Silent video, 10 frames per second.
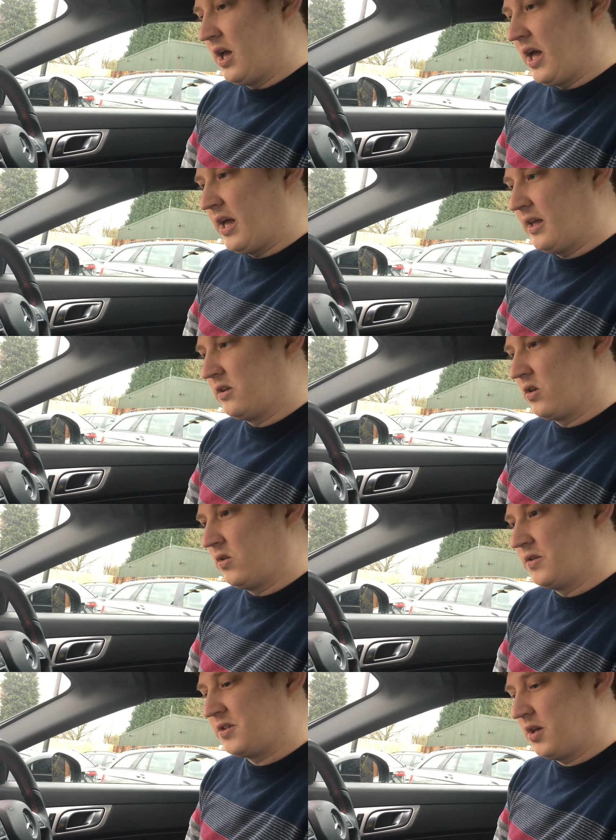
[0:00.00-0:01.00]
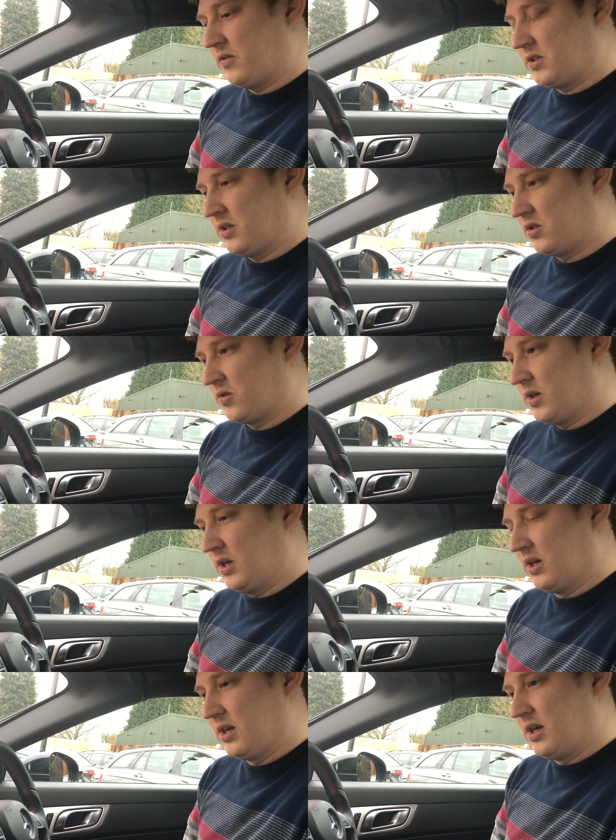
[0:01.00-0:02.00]
and on the service
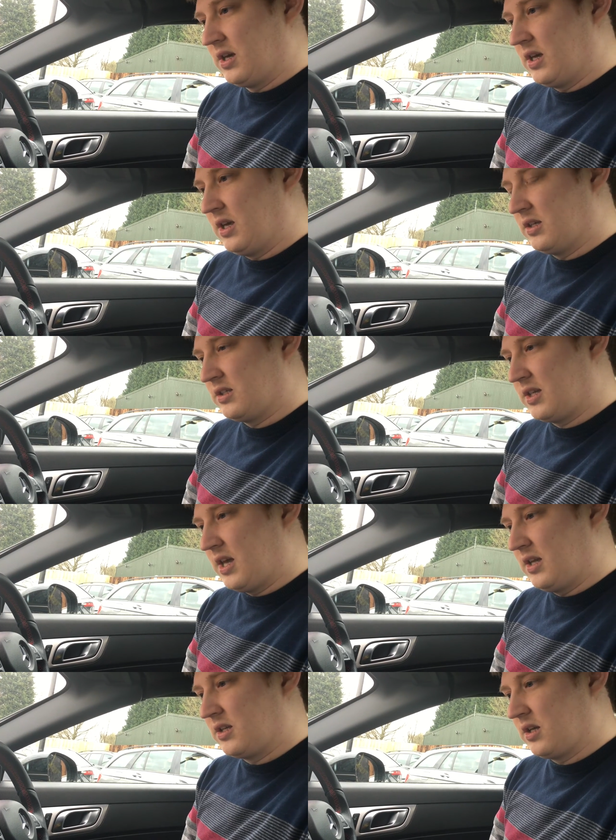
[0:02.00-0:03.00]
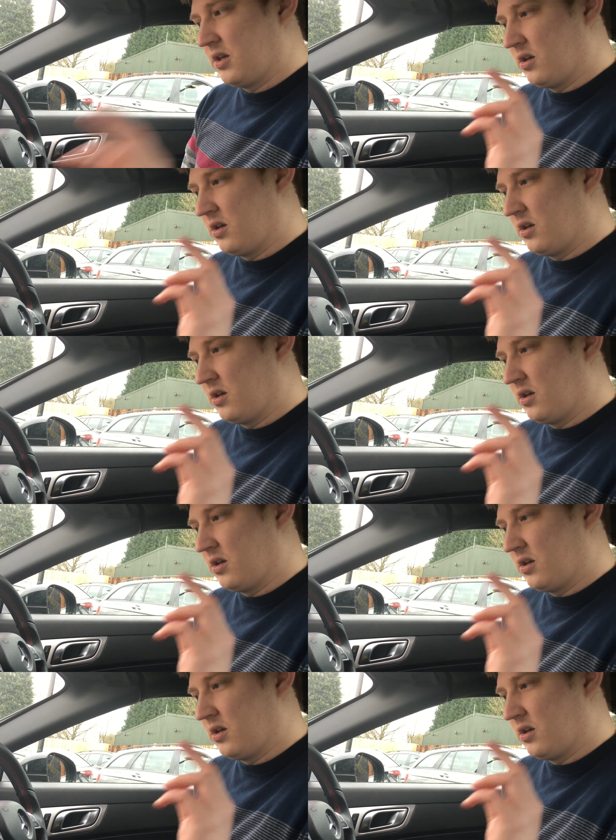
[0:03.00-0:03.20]
history it said,